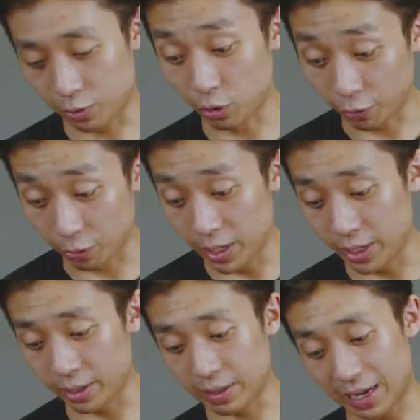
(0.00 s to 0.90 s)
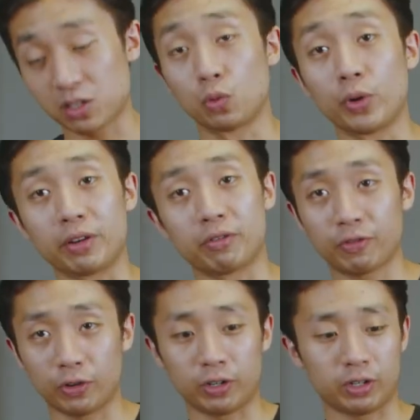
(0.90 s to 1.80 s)
So for me, that's a win
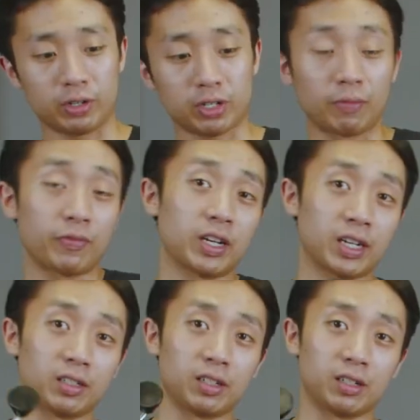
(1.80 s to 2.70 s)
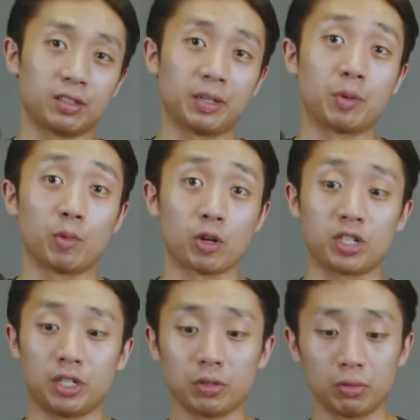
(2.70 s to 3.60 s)
for something like the Timimor
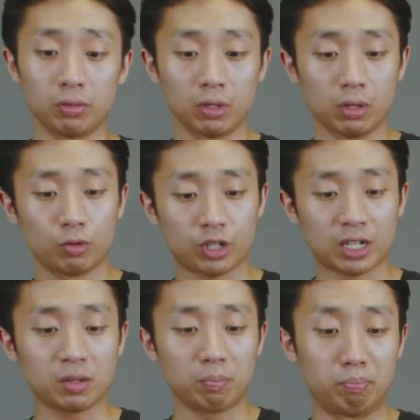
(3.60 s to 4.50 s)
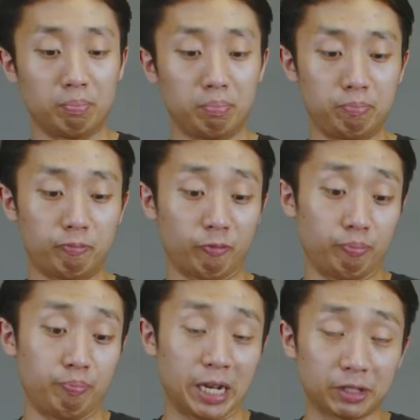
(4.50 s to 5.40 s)
C2, which has a
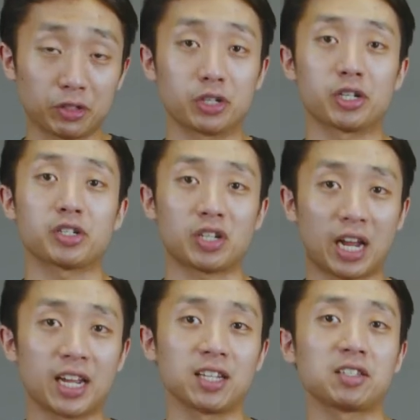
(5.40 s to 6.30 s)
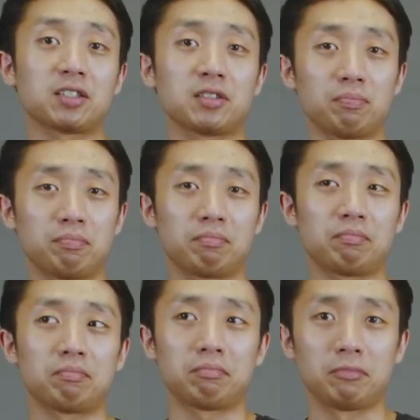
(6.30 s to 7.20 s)
better sized
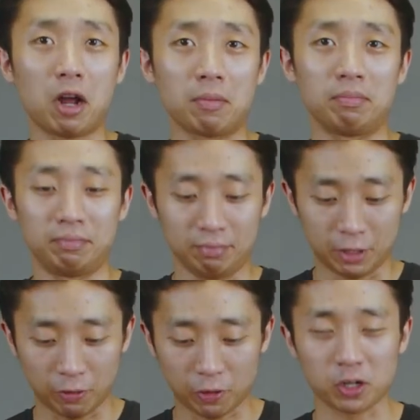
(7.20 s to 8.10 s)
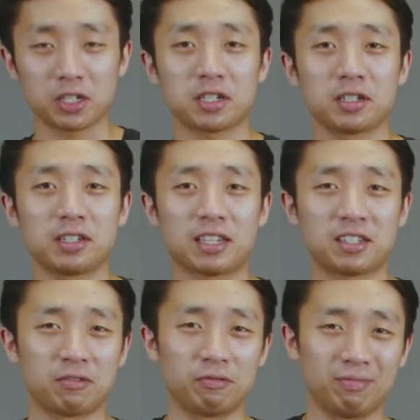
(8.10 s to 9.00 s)
knob. But of course,
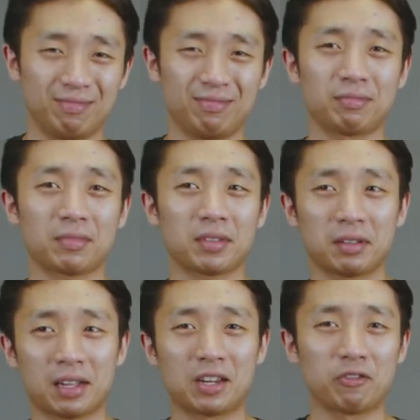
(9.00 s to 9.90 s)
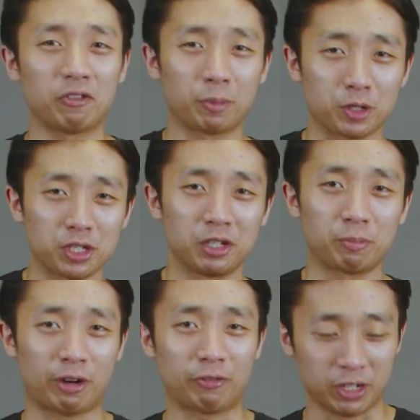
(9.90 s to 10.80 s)
that's kind of a personal
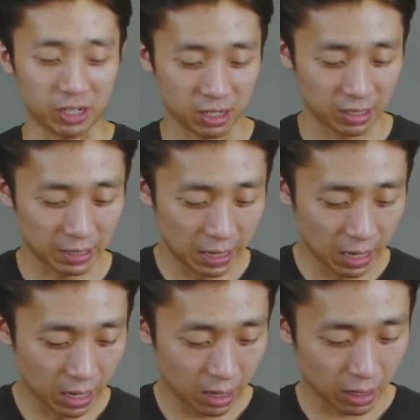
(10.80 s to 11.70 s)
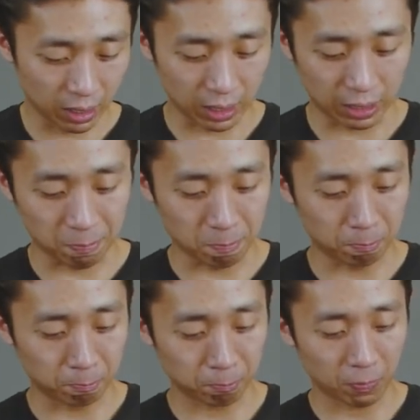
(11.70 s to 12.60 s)
preference.
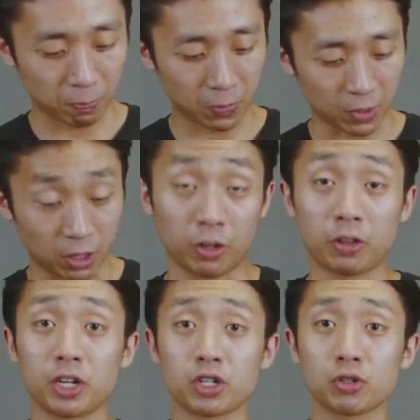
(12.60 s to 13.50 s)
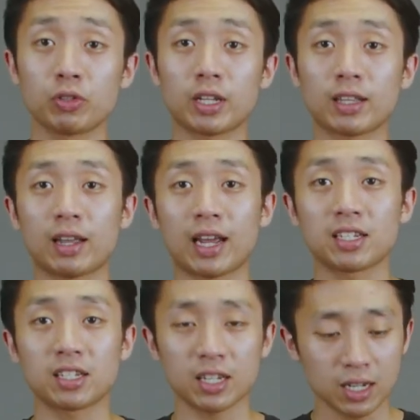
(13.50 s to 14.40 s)
Another issue that I
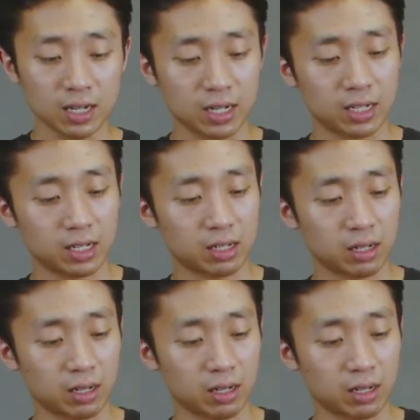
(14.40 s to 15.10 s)
see is